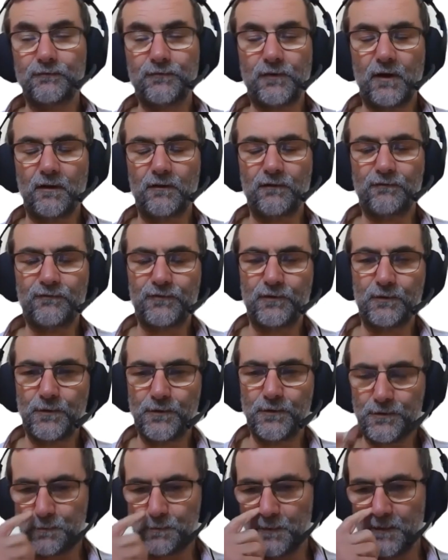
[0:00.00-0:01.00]
a few
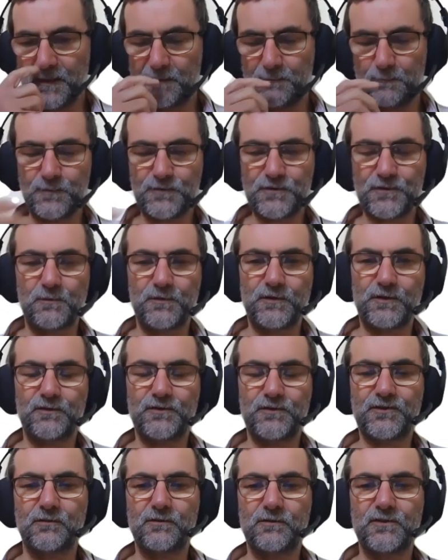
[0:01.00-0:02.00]
others, working with some of the
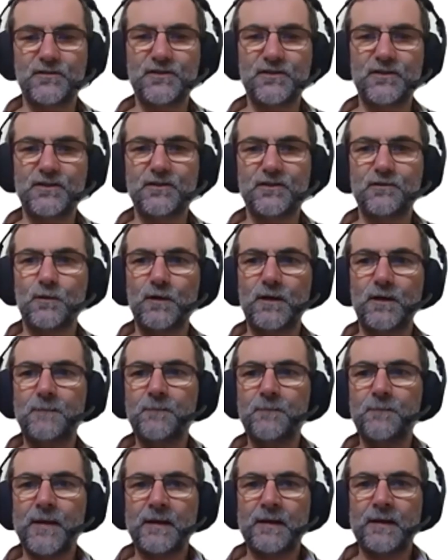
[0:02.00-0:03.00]
consultancies as well.
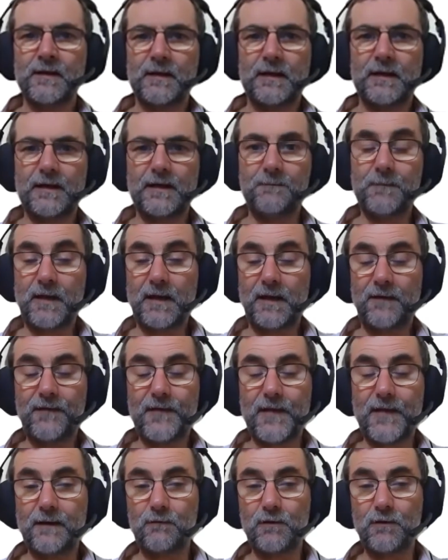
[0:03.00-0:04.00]
And
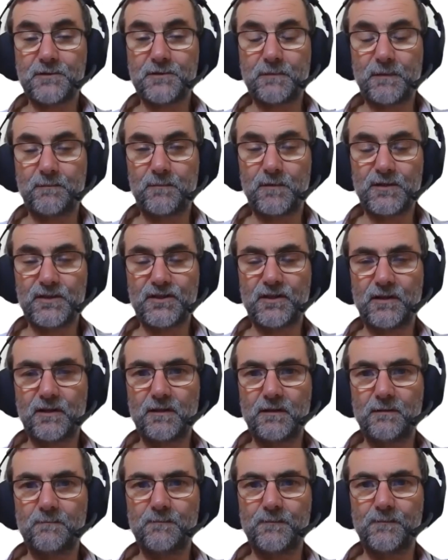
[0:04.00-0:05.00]
now I spend my
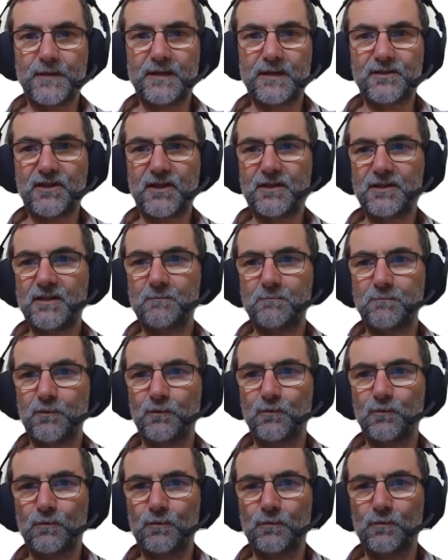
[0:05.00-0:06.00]
time educating
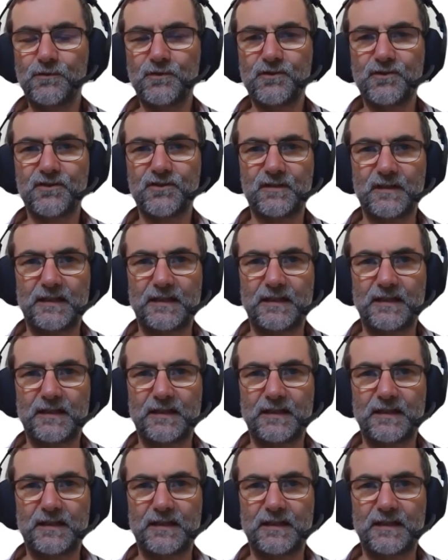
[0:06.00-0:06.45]
boards,